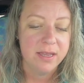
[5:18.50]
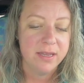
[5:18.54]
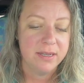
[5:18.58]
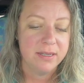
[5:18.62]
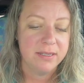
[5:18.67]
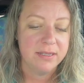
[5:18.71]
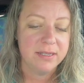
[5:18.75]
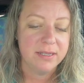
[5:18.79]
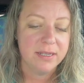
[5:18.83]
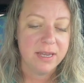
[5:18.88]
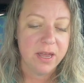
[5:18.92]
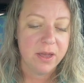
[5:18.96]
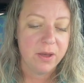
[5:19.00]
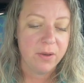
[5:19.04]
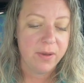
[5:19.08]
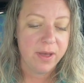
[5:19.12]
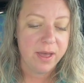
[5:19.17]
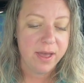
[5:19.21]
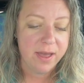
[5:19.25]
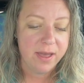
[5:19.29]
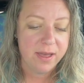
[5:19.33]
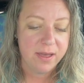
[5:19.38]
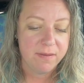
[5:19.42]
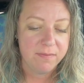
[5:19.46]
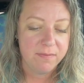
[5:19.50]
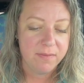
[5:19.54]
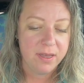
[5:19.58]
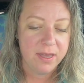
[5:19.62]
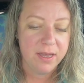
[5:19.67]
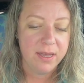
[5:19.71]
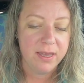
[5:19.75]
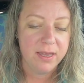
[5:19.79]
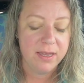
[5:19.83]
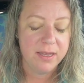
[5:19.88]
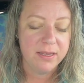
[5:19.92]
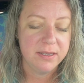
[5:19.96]
so um,
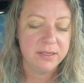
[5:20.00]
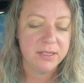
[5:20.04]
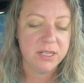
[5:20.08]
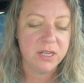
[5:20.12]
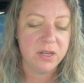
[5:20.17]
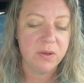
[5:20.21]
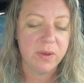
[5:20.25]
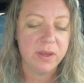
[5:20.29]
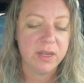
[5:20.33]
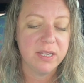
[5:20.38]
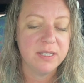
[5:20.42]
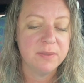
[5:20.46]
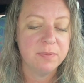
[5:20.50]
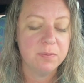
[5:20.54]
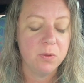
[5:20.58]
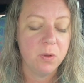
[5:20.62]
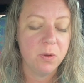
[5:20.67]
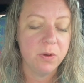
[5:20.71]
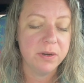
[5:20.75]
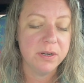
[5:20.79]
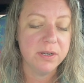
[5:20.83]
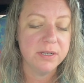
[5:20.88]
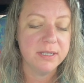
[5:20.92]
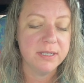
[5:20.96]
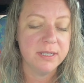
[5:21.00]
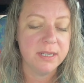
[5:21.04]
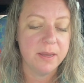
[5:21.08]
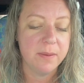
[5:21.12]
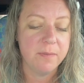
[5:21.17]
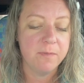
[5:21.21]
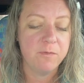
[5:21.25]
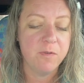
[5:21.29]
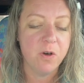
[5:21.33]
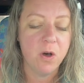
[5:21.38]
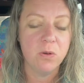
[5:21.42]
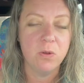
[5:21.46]
to explore
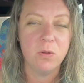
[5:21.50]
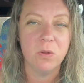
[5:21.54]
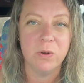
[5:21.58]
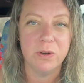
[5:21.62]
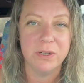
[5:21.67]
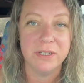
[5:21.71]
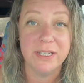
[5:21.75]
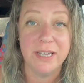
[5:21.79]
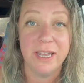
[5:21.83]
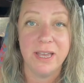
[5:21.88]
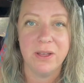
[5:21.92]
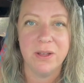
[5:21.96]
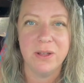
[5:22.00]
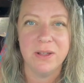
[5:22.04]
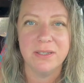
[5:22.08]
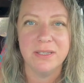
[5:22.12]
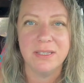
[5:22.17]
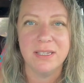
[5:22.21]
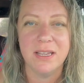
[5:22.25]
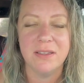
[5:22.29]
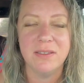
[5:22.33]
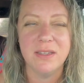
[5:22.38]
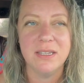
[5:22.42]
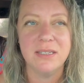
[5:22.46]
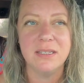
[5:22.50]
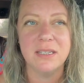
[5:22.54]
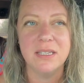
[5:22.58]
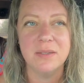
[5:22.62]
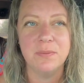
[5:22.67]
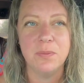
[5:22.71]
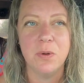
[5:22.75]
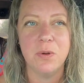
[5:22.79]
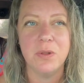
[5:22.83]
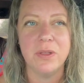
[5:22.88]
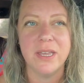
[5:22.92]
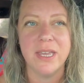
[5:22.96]
some folklore tales, and this
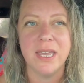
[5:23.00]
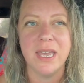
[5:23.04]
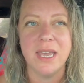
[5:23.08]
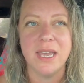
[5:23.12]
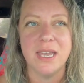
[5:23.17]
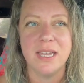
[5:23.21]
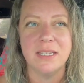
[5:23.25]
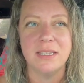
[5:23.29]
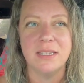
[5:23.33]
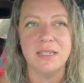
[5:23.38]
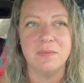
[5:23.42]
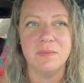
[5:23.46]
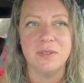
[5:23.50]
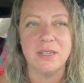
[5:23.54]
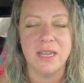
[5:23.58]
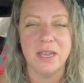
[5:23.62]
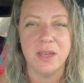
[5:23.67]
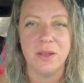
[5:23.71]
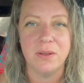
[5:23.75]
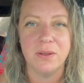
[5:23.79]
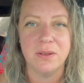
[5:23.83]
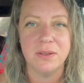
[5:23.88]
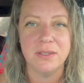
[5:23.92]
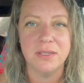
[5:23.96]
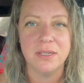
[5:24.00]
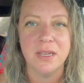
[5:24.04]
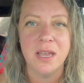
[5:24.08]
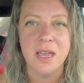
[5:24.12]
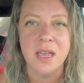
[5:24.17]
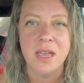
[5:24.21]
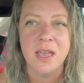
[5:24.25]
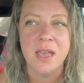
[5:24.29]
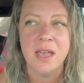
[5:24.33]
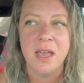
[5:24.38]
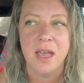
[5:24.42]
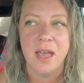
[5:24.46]
is pulling in some tales
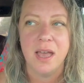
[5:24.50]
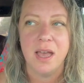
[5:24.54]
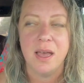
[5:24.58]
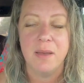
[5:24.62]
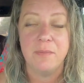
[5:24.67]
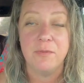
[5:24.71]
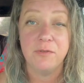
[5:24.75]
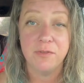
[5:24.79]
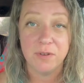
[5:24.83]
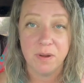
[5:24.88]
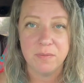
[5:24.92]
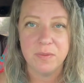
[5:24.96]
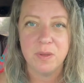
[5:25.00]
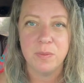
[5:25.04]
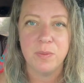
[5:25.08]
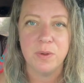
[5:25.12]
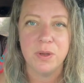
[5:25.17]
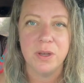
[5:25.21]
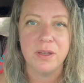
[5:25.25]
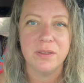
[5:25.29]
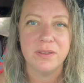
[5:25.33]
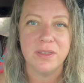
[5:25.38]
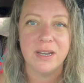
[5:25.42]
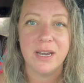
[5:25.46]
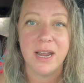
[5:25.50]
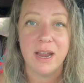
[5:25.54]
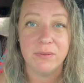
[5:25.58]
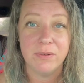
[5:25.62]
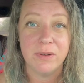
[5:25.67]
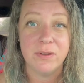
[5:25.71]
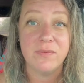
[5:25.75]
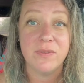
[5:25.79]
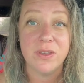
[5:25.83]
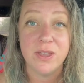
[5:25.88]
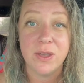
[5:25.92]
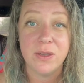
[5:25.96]
um, from the book that I
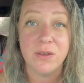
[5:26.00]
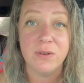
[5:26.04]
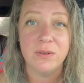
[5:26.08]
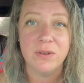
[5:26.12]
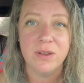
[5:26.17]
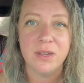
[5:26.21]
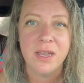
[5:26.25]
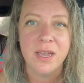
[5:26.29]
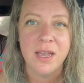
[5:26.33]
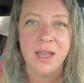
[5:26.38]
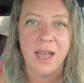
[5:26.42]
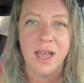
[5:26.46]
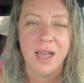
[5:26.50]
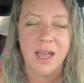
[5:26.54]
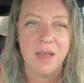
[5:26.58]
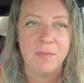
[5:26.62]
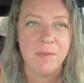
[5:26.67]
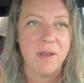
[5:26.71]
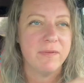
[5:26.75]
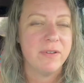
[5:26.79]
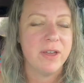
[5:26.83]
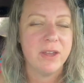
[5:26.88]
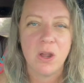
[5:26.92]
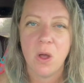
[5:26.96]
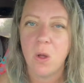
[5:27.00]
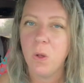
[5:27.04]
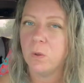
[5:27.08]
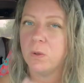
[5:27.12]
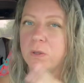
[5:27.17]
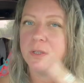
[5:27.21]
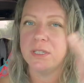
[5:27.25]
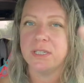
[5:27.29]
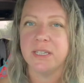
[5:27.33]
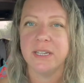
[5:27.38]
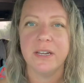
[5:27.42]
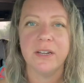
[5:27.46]
reviewed. Um, I've got a
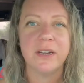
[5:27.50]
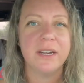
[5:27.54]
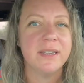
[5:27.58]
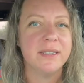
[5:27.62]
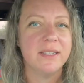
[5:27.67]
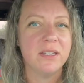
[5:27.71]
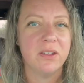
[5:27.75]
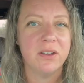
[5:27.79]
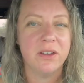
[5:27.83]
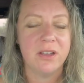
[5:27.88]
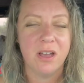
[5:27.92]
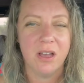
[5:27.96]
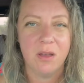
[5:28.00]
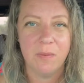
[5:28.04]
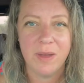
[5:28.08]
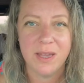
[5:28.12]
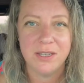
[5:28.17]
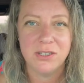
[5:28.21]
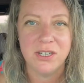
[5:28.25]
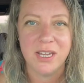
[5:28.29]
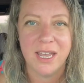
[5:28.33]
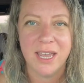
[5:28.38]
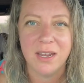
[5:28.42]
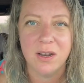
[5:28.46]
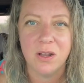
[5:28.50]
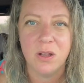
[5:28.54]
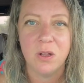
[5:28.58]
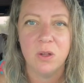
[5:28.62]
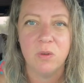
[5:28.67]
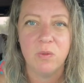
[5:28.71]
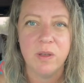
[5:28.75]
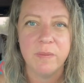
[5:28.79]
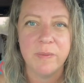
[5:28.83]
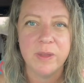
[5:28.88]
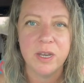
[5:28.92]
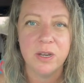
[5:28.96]
whole series on it on my
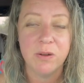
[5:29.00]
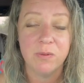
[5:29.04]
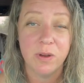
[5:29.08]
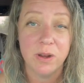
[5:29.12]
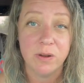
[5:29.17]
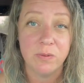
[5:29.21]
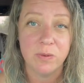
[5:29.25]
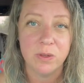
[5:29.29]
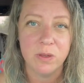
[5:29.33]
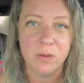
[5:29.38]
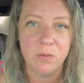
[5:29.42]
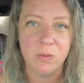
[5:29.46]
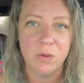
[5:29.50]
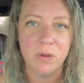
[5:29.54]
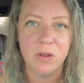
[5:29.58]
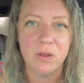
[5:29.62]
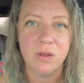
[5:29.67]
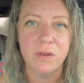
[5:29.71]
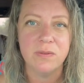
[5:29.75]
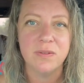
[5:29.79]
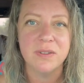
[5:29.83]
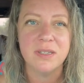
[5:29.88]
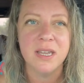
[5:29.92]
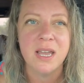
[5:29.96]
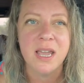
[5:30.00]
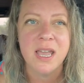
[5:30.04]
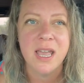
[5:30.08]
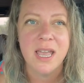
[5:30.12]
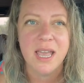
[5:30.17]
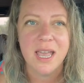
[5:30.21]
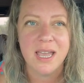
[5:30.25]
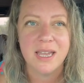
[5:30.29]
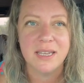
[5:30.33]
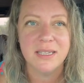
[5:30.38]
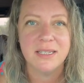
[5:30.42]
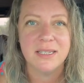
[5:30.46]
channel, Women Who Run With the Wolves.
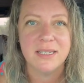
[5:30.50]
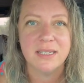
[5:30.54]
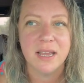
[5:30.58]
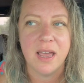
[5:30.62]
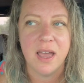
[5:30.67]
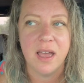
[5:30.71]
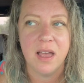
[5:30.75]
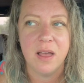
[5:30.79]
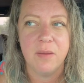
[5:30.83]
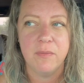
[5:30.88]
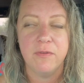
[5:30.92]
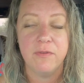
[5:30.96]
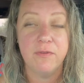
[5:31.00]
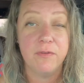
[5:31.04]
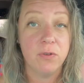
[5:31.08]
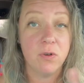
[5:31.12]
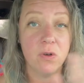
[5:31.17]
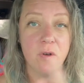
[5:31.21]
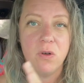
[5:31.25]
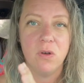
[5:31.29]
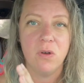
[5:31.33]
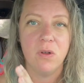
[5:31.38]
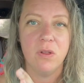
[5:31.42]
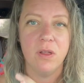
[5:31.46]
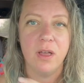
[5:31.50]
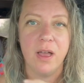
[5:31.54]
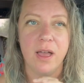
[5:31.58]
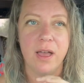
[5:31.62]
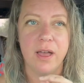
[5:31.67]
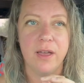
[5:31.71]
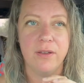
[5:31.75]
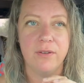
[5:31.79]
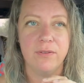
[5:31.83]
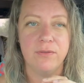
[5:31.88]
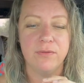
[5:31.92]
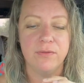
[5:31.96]
It's um, full
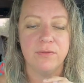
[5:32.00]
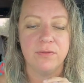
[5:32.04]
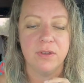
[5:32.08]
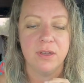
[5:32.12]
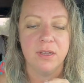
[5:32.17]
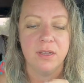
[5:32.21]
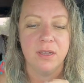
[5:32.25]
of